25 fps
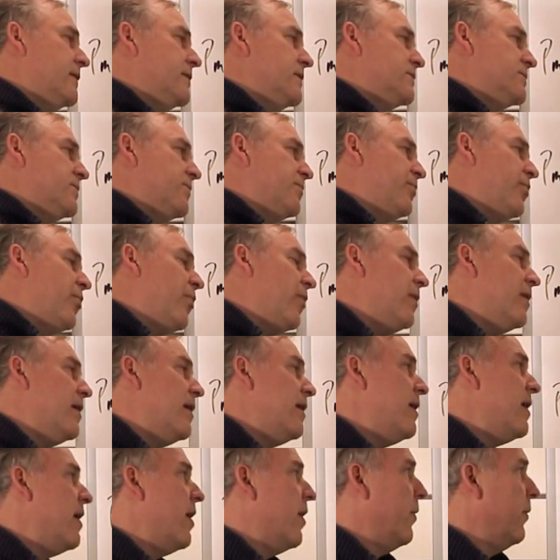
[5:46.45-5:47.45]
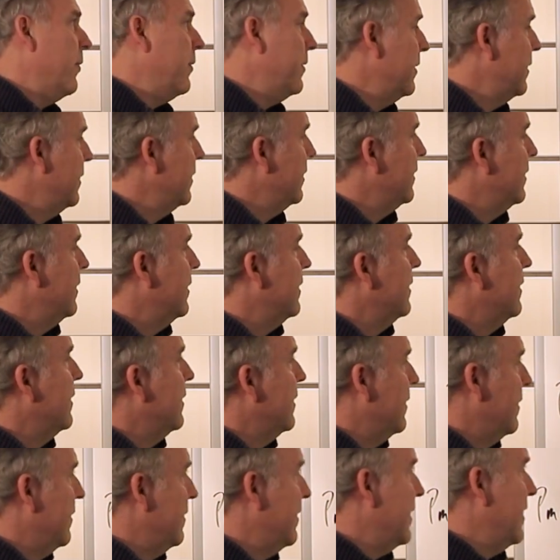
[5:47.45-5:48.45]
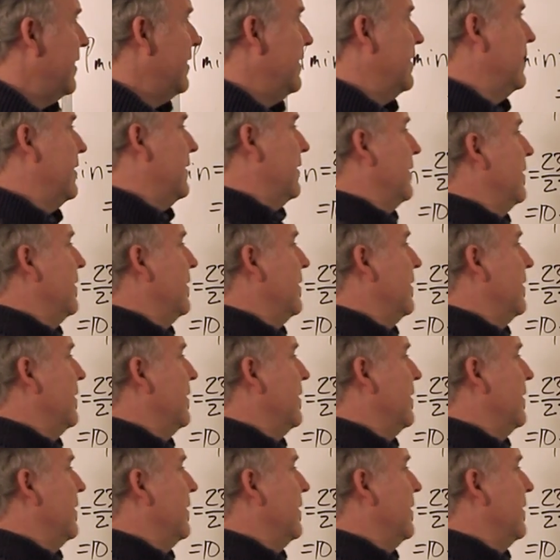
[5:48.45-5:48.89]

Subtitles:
it's important to note that